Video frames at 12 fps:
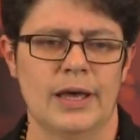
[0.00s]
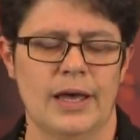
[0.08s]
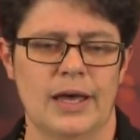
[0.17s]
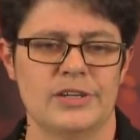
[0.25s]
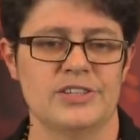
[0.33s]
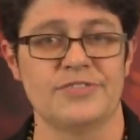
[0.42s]

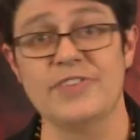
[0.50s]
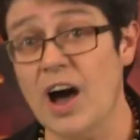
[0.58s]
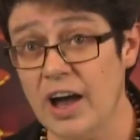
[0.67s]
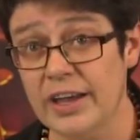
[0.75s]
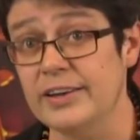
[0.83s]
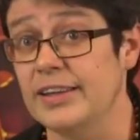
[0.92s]
uh,
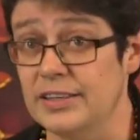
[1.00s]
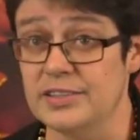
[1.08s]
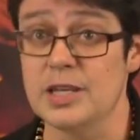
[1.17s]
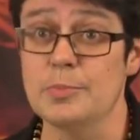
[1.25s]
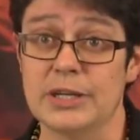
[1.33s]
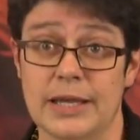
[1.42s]
define
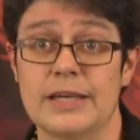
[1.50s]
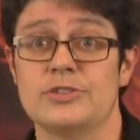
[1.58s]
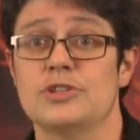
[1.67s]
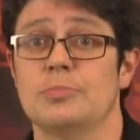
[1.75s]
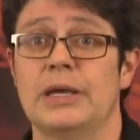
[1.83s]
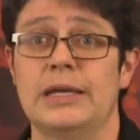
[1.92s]

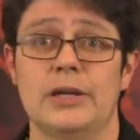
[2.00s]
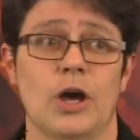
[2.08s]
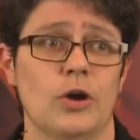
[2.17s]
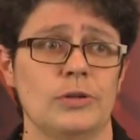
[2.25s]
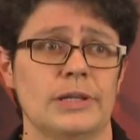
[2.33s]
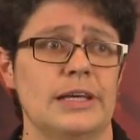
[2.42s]
intimidate to mean
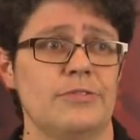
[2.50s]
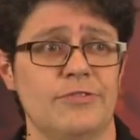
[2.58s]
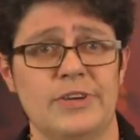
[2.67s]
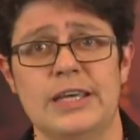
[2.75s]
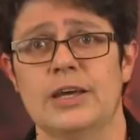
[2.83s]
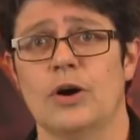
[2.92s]
only
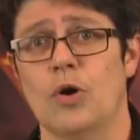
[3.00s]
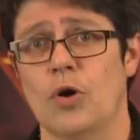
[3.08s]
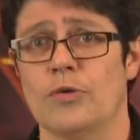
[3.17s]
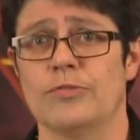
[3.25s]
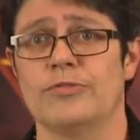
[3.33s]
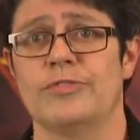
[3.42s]
fear
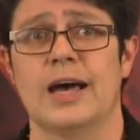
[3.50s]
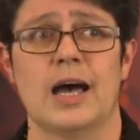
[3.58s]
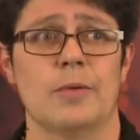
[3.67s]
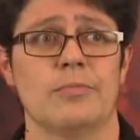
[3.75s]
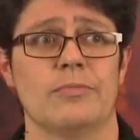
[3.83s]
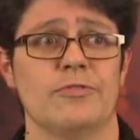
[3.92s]
of
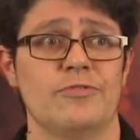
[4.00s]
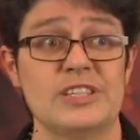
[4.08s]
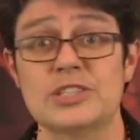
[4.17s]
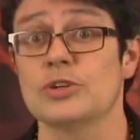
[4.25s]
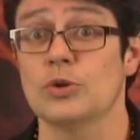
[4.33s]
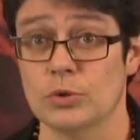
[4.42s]
um,
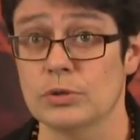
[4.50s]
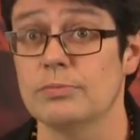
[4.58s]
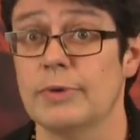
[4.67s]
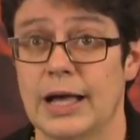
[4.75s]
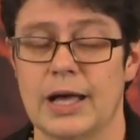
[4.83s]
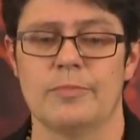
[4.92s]
physical
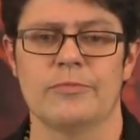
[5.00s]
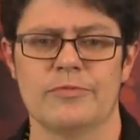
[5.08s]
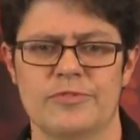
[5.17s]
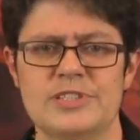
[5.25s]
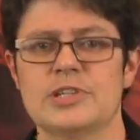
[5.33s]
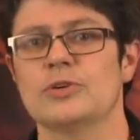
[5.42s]
um,
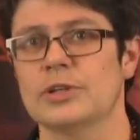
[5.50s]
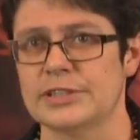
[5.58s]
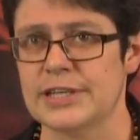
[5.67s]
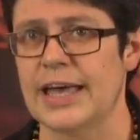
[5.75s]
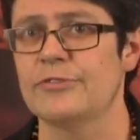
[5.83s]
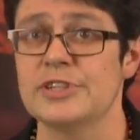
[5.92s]
physical
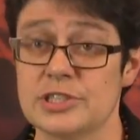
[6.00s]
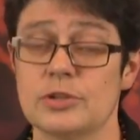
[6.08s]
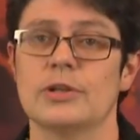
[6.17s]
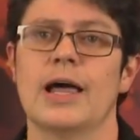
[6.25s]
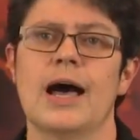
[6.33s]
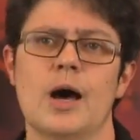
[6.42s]
attack,
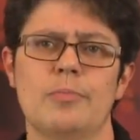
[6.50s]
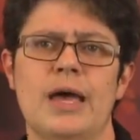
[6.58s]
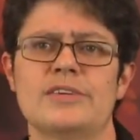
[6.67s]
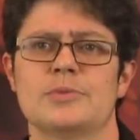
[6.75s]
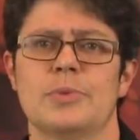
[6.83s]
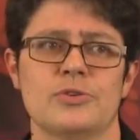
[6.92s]
physical harm
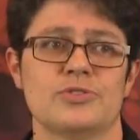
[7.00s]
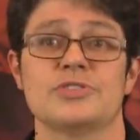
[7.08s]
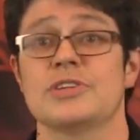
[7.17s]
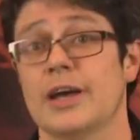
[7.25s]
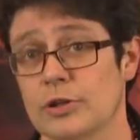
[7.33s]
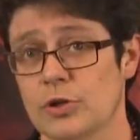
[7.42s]
as opposed
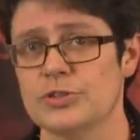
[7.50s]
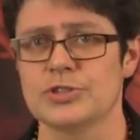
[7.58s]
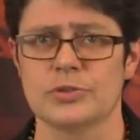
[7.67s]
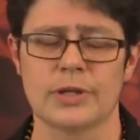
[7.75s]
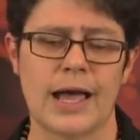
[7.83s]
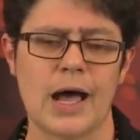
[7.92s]
to
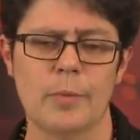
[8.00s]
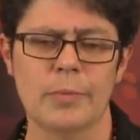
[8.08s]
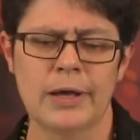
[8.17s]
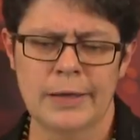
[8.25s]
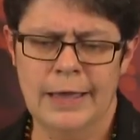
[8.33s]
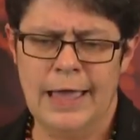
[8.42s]
psychological
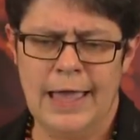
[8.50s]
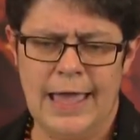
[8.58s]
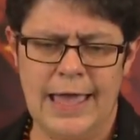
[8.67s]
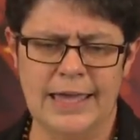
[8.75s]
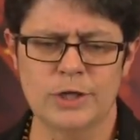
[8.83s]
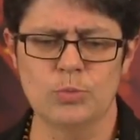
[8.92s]
harm,
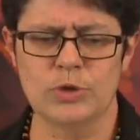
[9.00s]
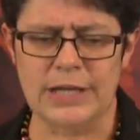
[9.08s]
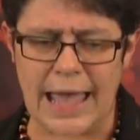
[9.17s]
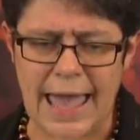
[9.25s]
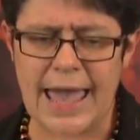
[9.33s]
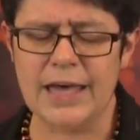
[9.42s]
and it
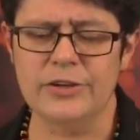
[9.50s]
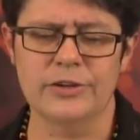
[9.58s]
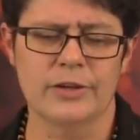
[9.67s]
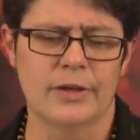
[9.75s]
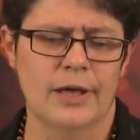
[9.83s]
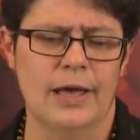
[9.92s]
would add
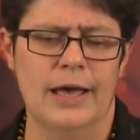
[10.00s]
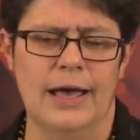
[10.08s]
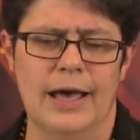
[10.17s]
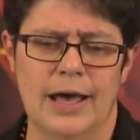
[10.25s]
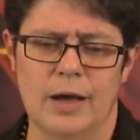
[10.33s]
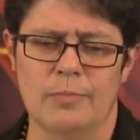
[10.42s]

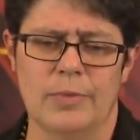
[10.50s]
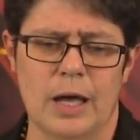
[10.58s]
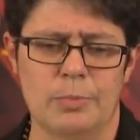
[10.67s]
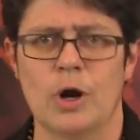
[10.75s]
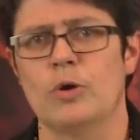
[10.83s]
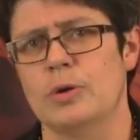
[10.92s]
um,
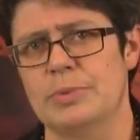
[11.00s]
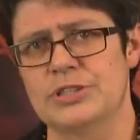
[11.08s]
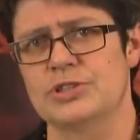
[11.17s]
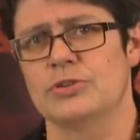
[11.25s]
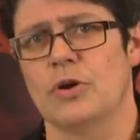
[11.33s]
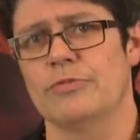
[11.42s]
a
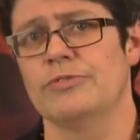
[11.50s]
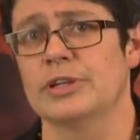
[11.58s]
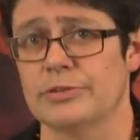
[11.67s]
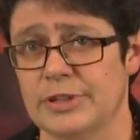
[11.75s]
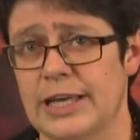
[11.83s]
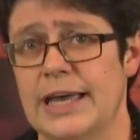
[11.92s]
prohibition on
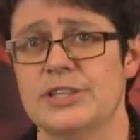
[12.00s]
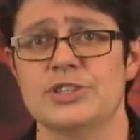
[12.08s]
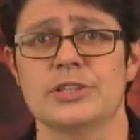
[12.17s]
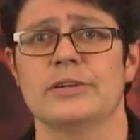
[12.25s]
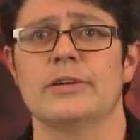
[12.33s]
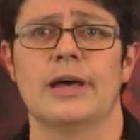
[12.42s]

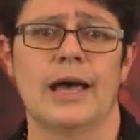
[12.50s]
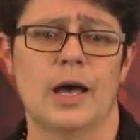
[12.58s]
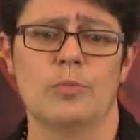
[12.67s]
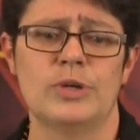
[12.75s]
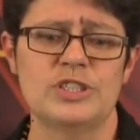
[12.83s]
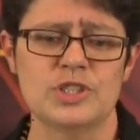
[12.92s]
vilification,
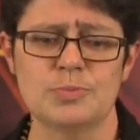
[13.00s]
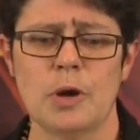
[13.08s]
um, which is